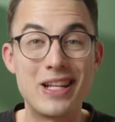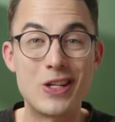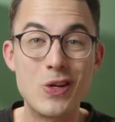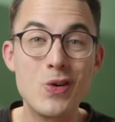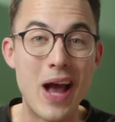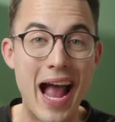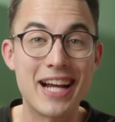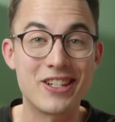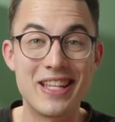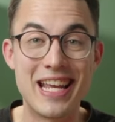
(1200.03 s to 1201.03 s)
that you
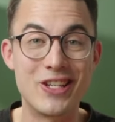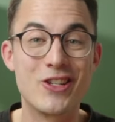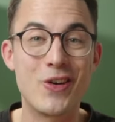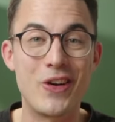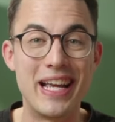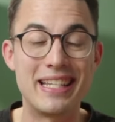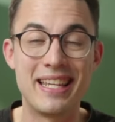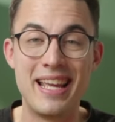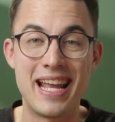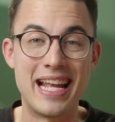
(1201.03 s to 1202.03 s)
actually enjoy
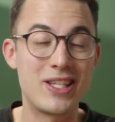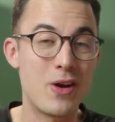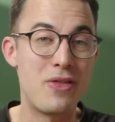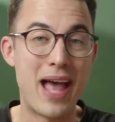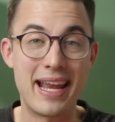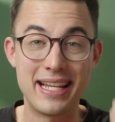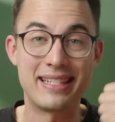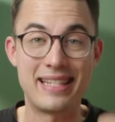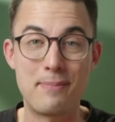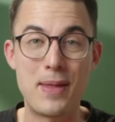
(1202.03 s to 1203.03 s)
it. And so that
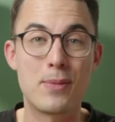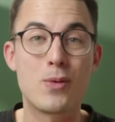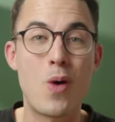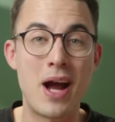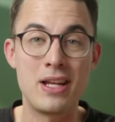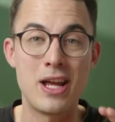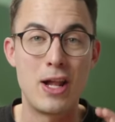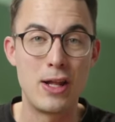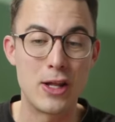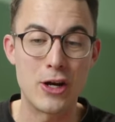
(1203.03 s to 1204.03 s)
is step number one,
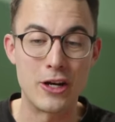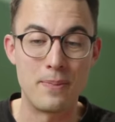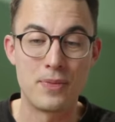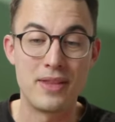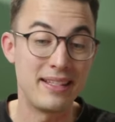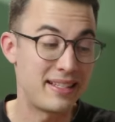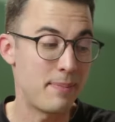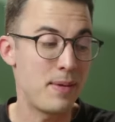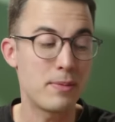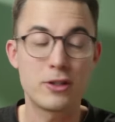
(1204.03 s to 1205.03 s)
learn. Then
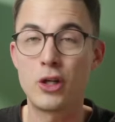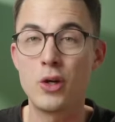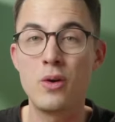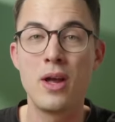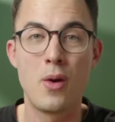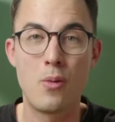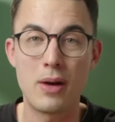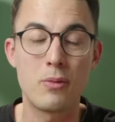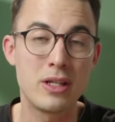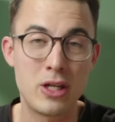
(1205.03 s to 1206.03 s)
step number two,
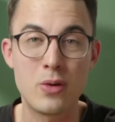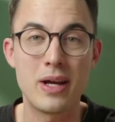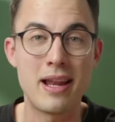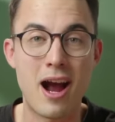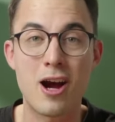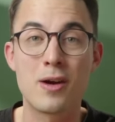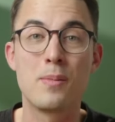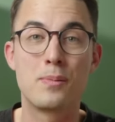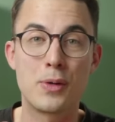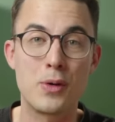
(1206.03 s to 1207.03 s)
what we do in
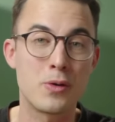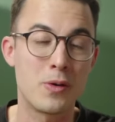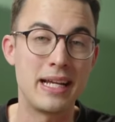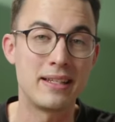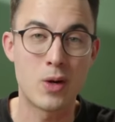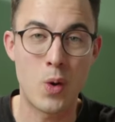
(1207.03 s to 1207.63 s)
our Procreate